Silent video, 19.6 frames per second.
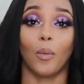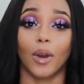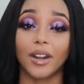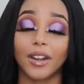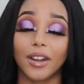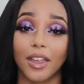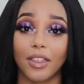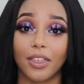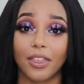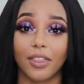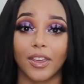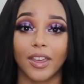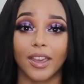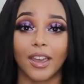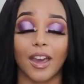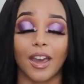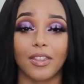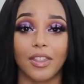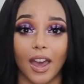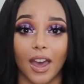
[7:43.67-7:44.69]
One thing
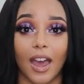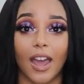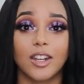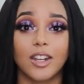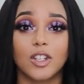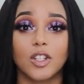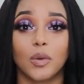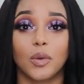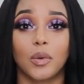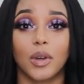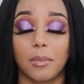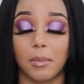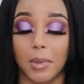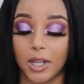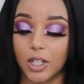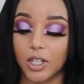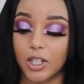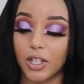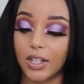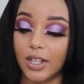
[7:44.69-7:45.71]
that I do want to
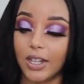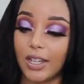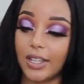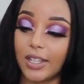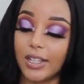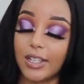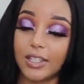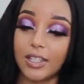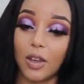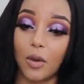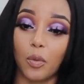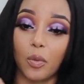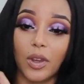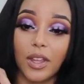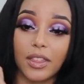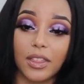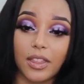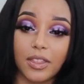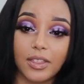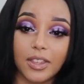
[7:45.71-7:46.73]
mention is
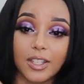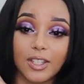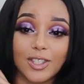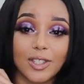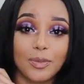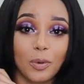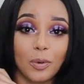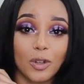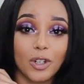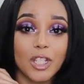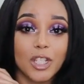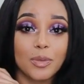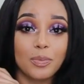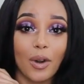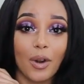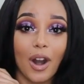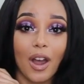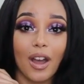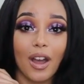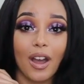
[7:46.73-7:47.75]
with this sports
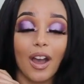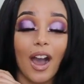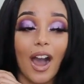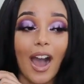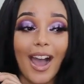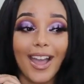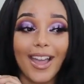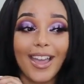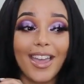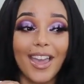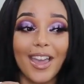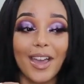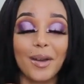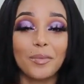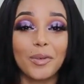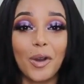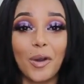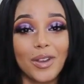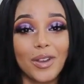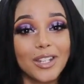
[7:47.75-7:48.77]
bra, I
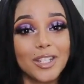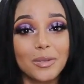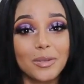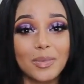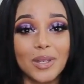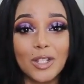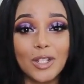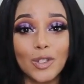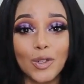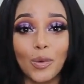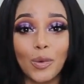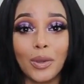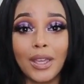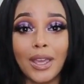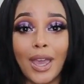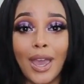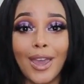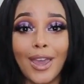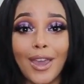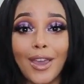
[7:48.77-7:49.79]
am going to be
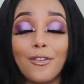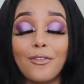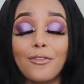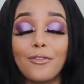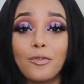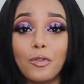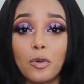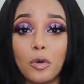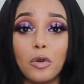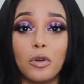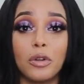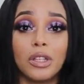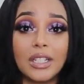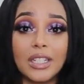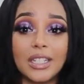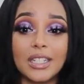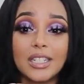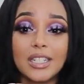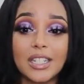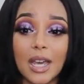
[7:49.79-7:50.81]
doing a full
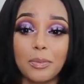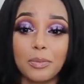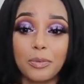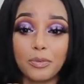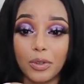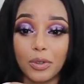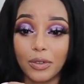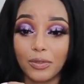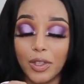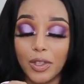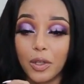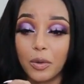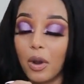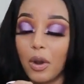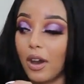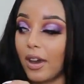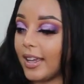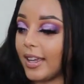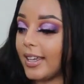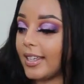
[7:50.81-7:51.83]
in-depth review
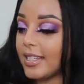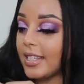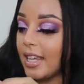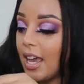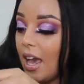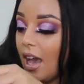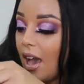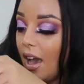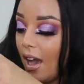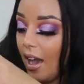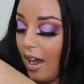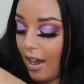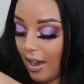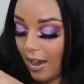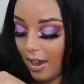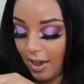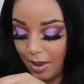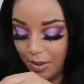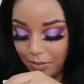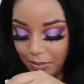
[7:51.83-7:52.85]
on it.
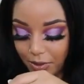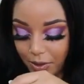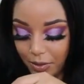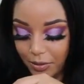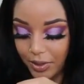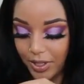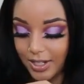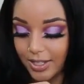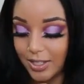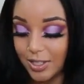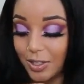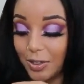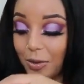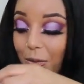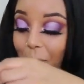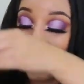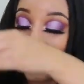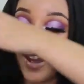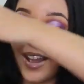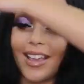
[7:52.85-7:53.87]
Um, the
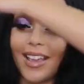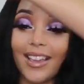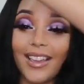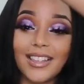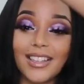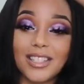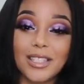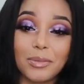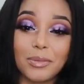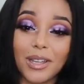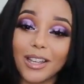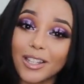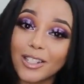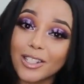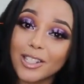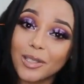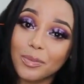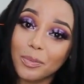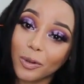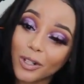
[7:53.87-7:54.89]
reason why is
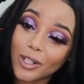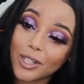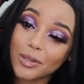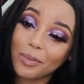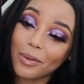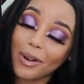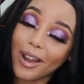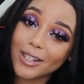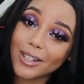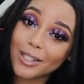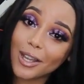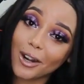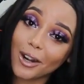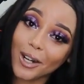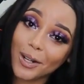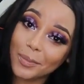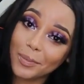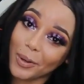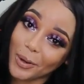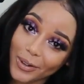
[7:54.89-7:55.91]
because sports bras
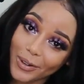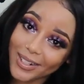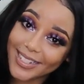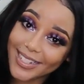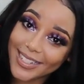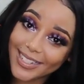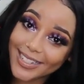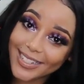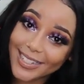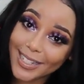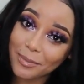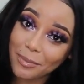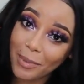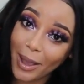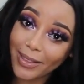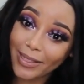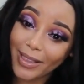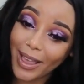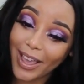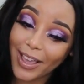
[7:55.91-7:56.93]
are important in
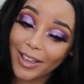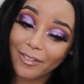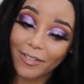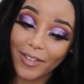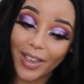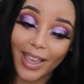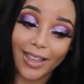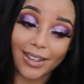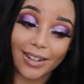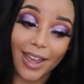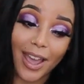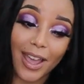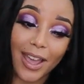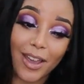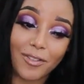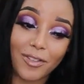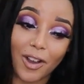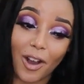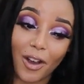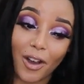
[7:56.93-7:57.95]
my life and I
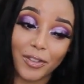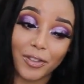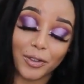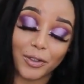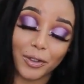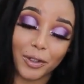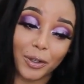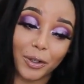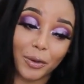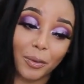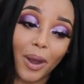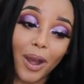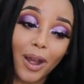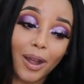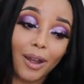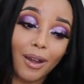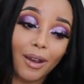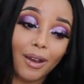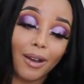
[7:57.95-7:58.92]
have gone through